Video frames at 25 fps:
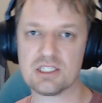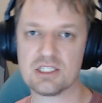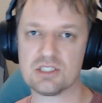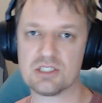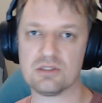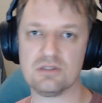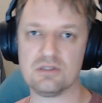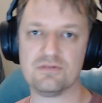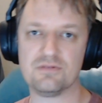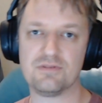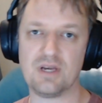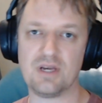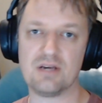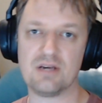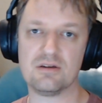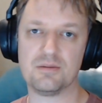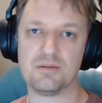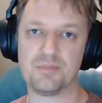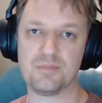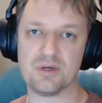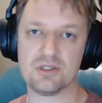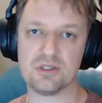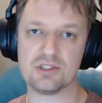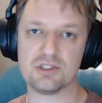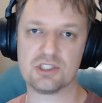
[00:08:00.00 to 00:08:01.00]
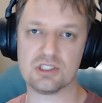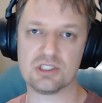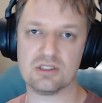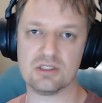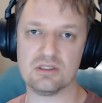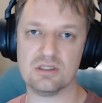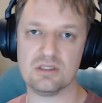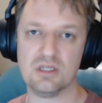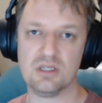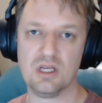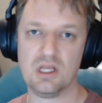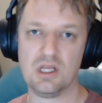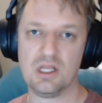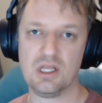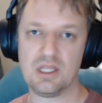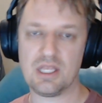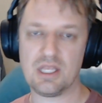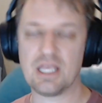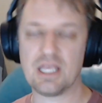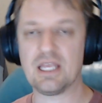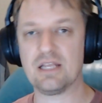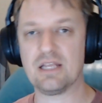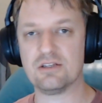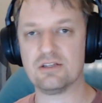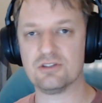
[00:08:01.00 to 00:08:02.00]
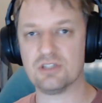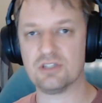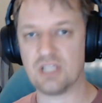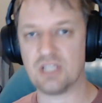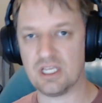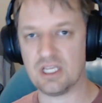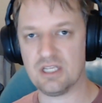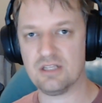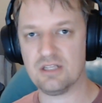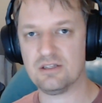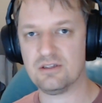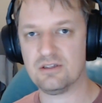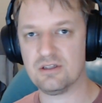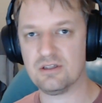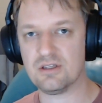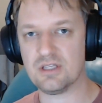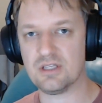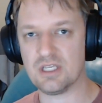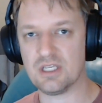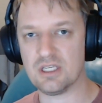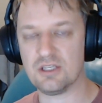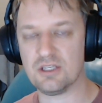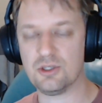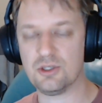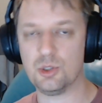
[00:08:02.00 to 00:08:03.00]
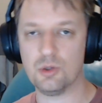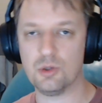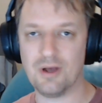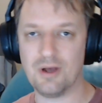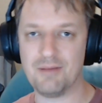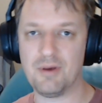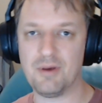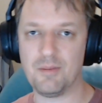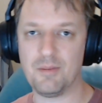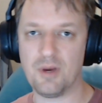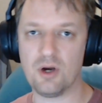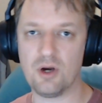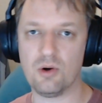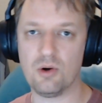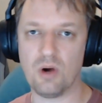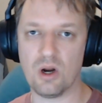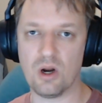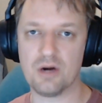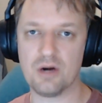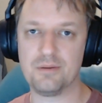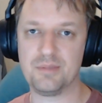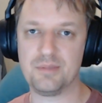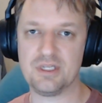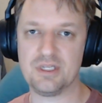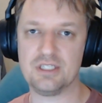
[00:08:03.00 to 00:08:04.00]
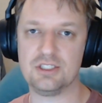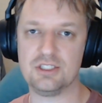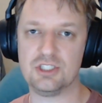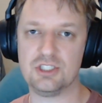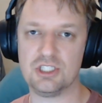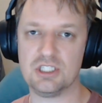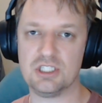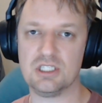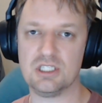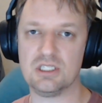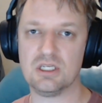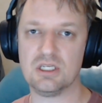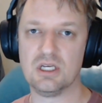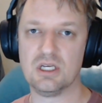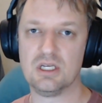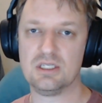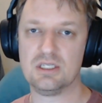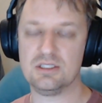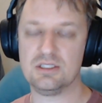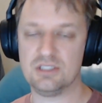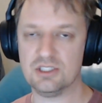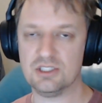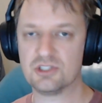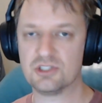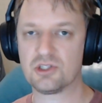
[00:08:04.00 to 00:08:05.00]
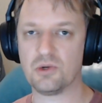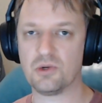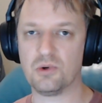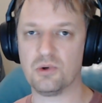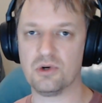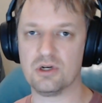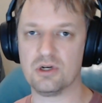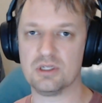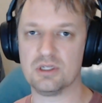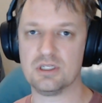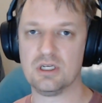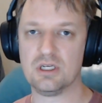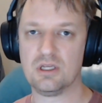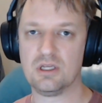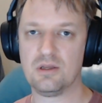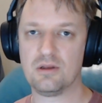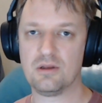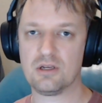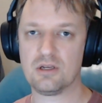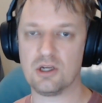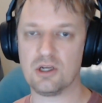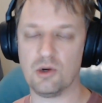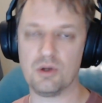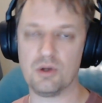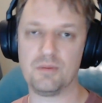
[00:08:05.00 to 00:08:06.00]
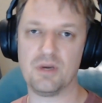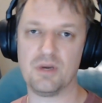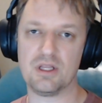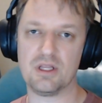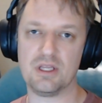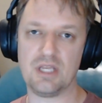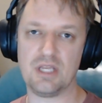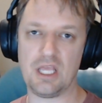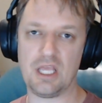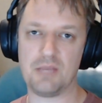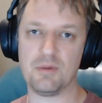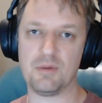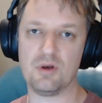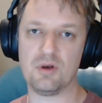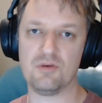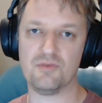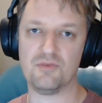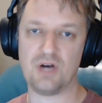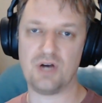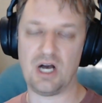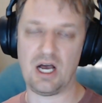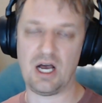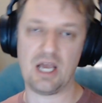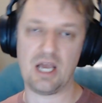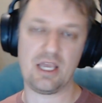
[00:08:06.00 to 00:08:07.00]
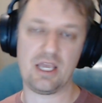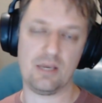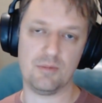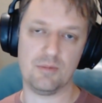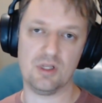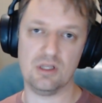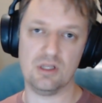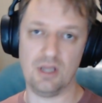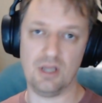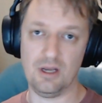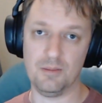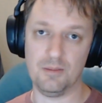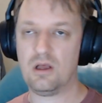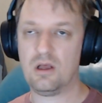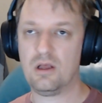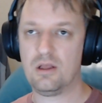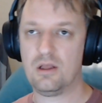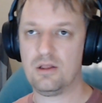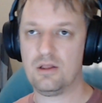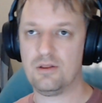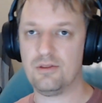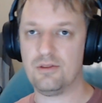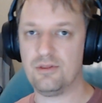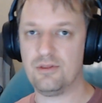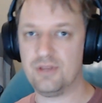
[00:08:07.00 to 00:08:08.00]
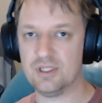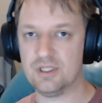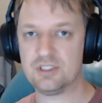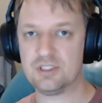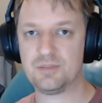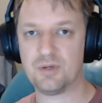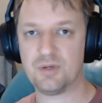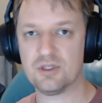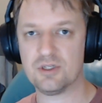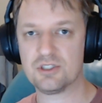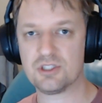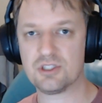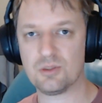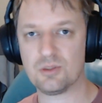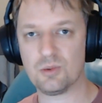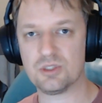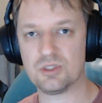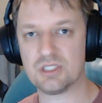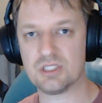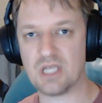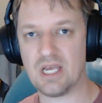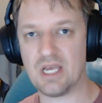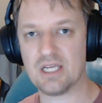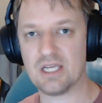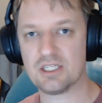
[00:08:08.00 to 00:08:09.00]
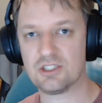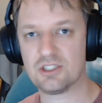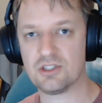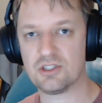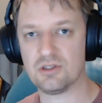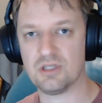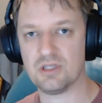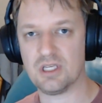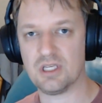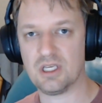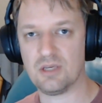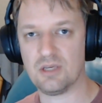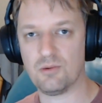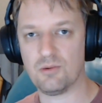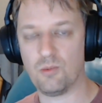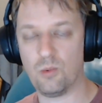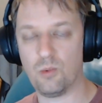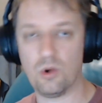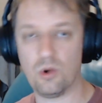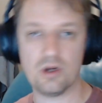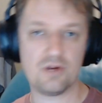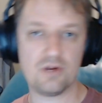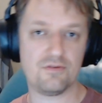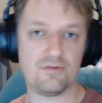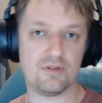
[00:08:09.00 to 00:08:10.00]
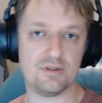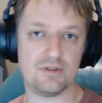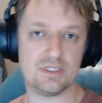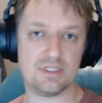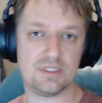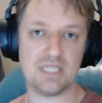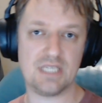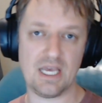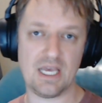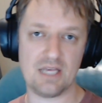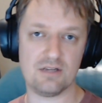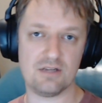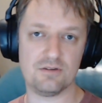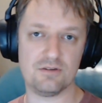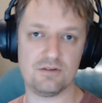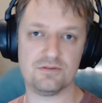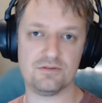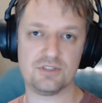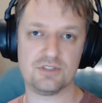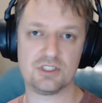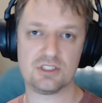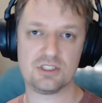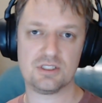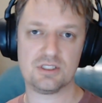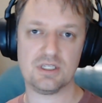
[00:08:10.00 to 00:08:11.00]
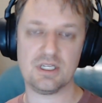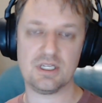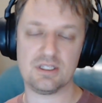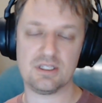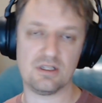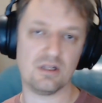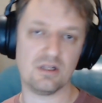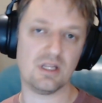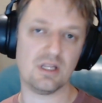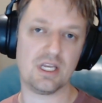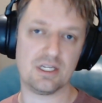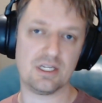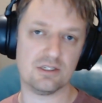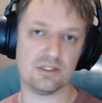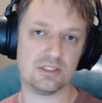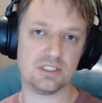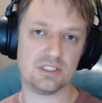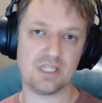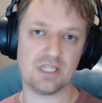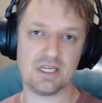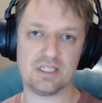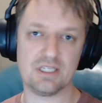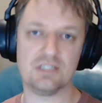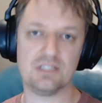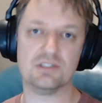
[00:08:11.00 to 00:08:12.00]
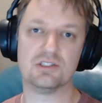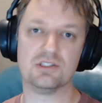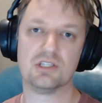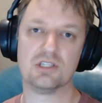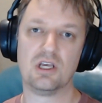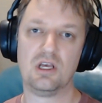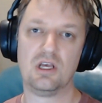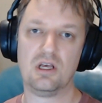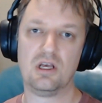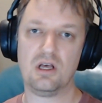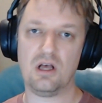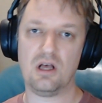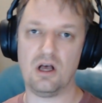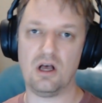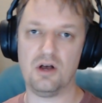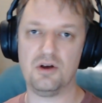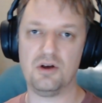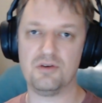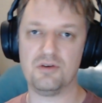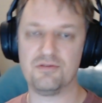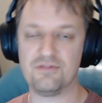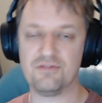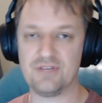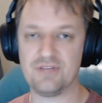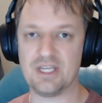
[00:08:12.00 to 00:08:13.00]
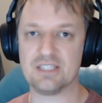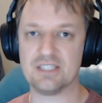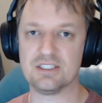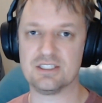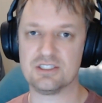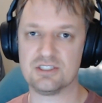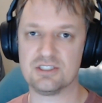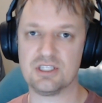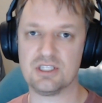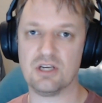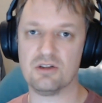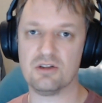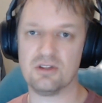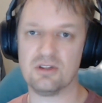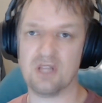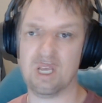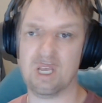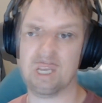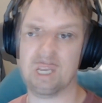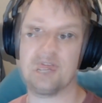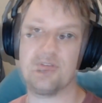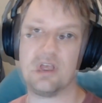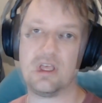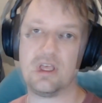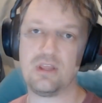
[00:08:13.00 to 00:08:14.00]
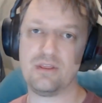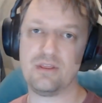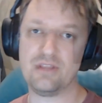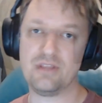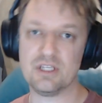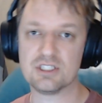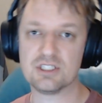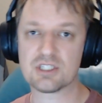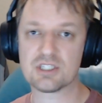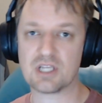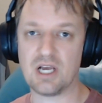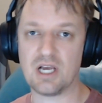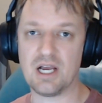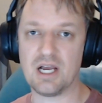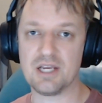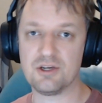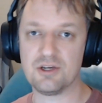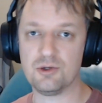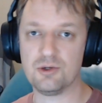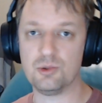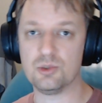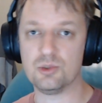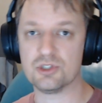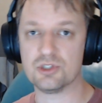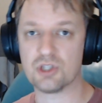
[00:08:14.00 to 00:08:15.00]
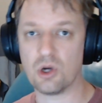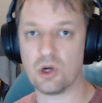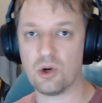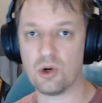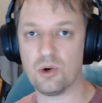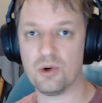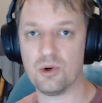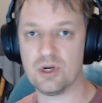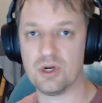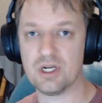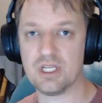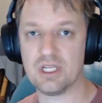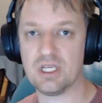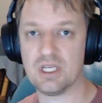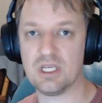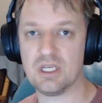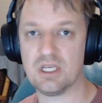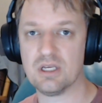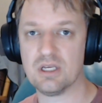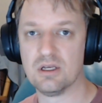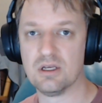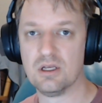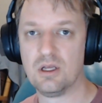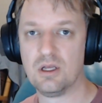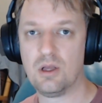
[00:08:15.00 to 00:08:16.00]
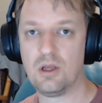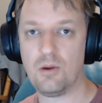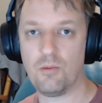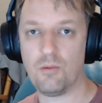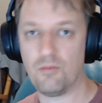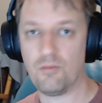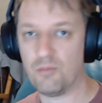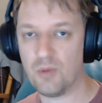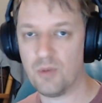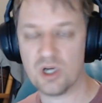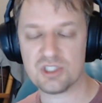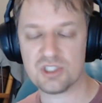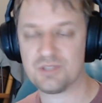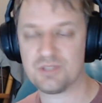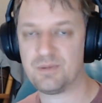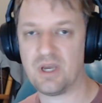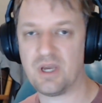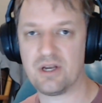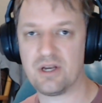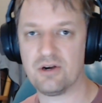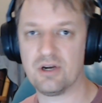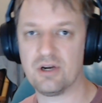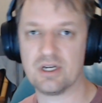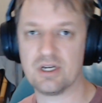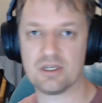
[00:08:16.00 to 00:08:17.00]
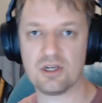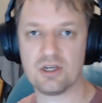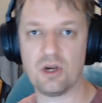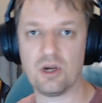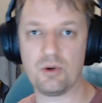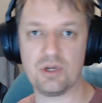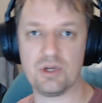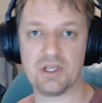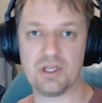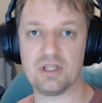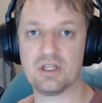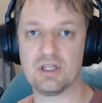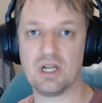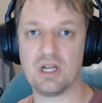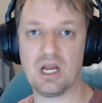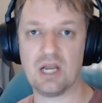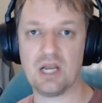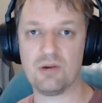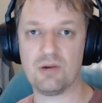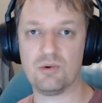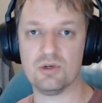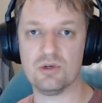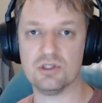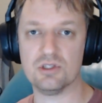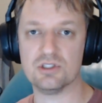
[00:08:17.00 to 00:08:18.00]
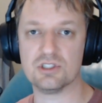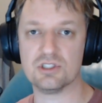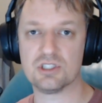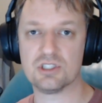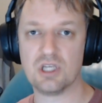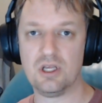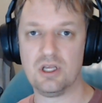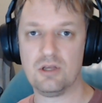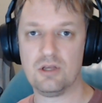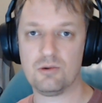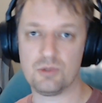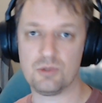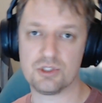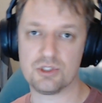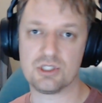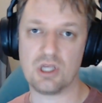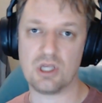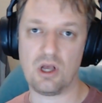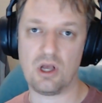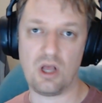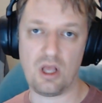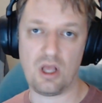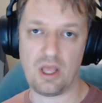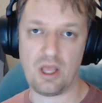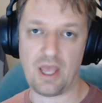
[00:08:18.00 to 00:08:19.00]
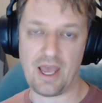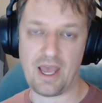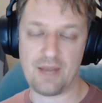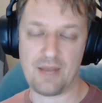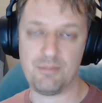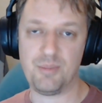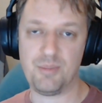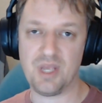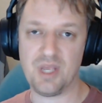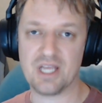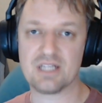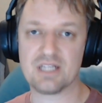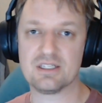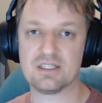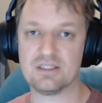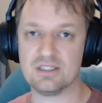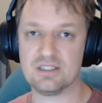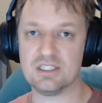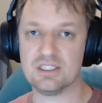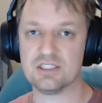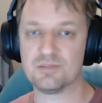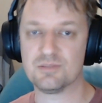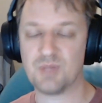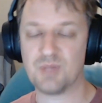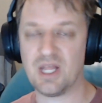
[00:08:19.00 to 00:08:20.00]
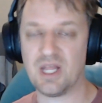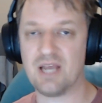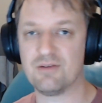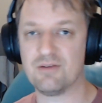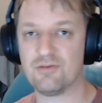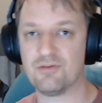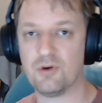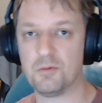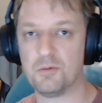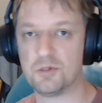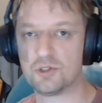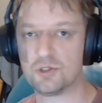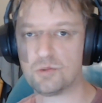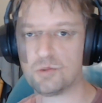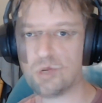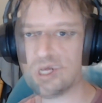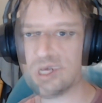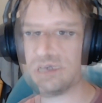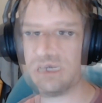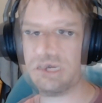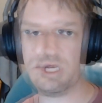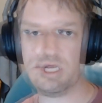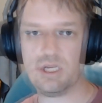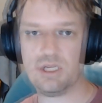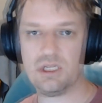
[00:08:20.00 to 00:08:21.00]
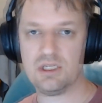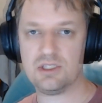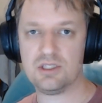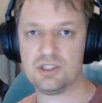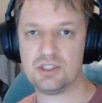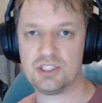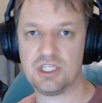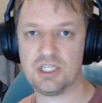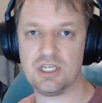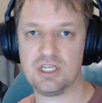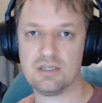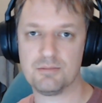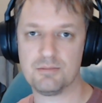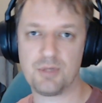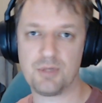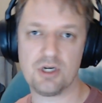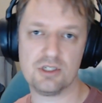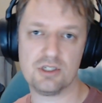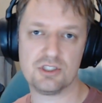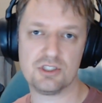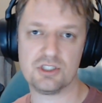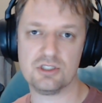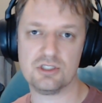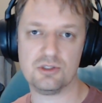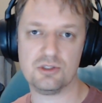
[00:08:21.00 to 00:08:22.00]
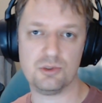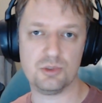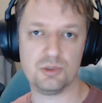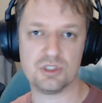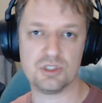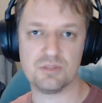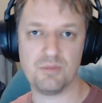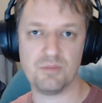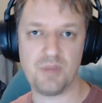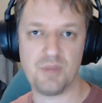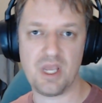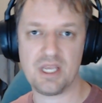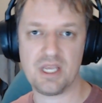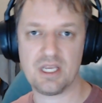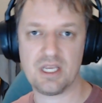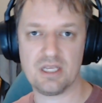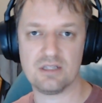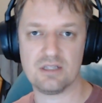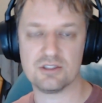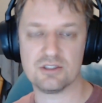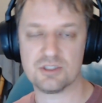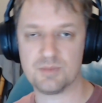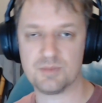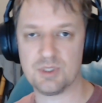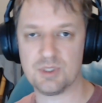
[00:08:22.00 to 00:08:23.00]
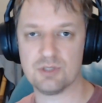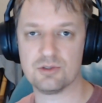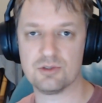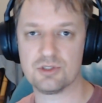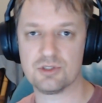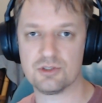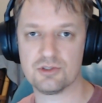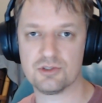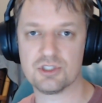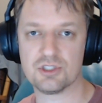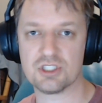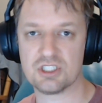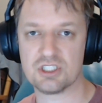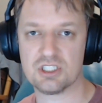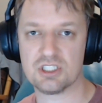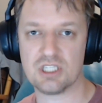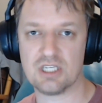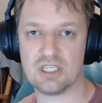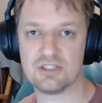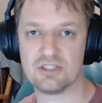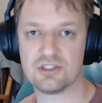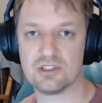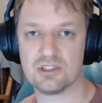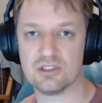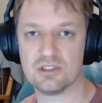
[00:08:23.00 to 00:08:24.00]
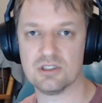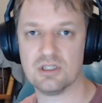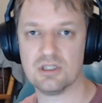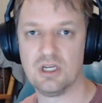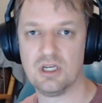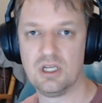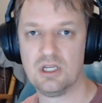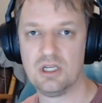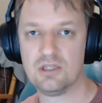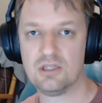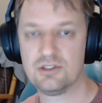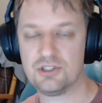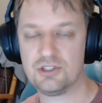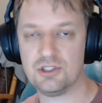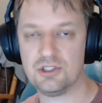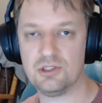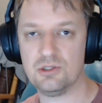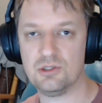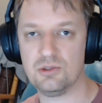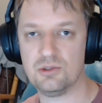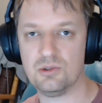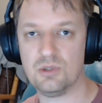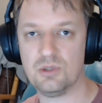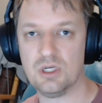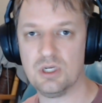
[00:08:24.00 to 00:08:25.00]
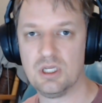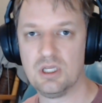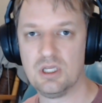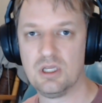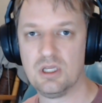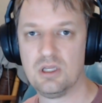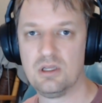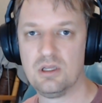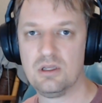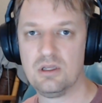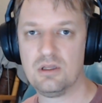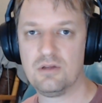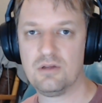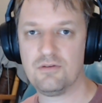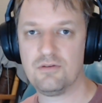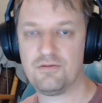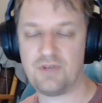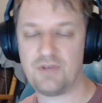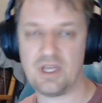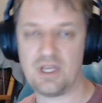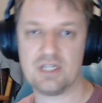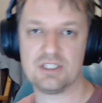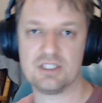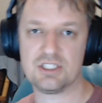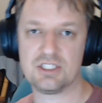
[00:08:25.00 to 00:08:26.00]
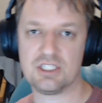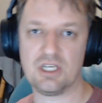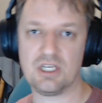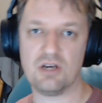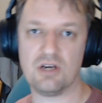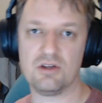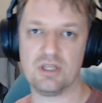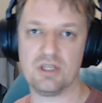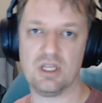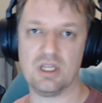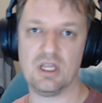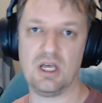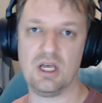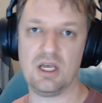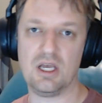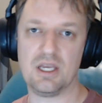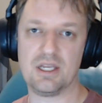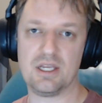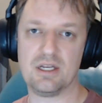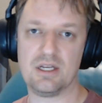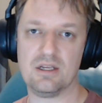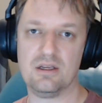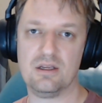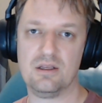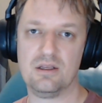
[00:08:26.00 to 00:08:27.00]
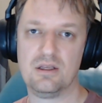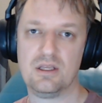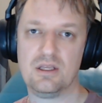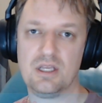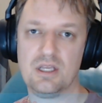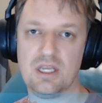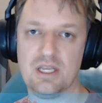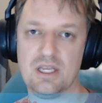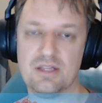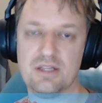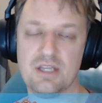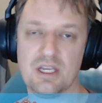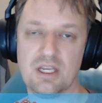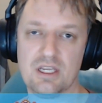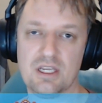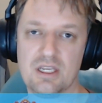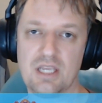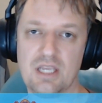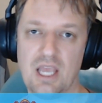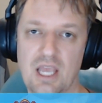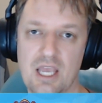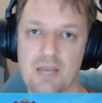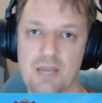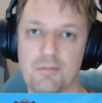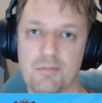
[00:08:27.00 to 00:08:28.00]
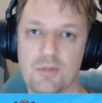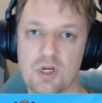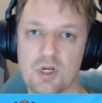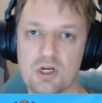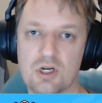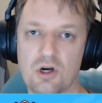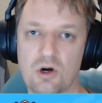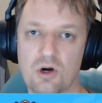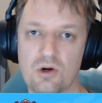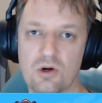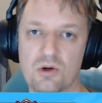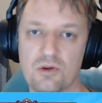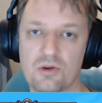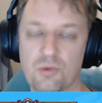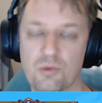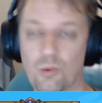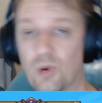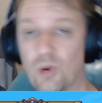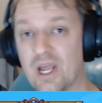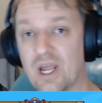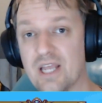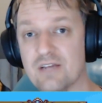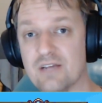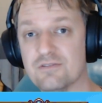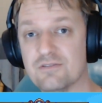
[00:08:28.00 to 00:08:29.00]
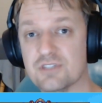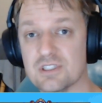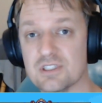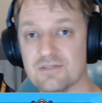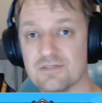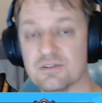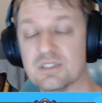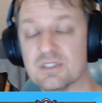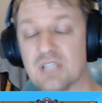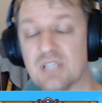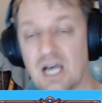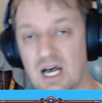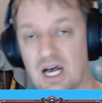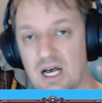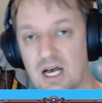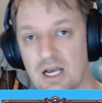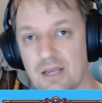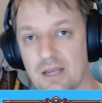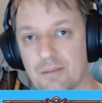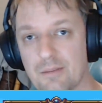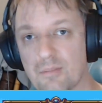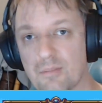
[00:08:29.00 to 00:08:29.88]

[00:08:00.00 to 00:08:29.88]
found a person in the UMMO RPG Discord going by the name of I Am a Llama. This person was actually one of the devs in the later days of Fantasy Online. This guy, who was already much better at coding than I was had picked this platform as well. Seeing a person who was making a spiritual successor to Fantasy Online in the game called Waves of Time,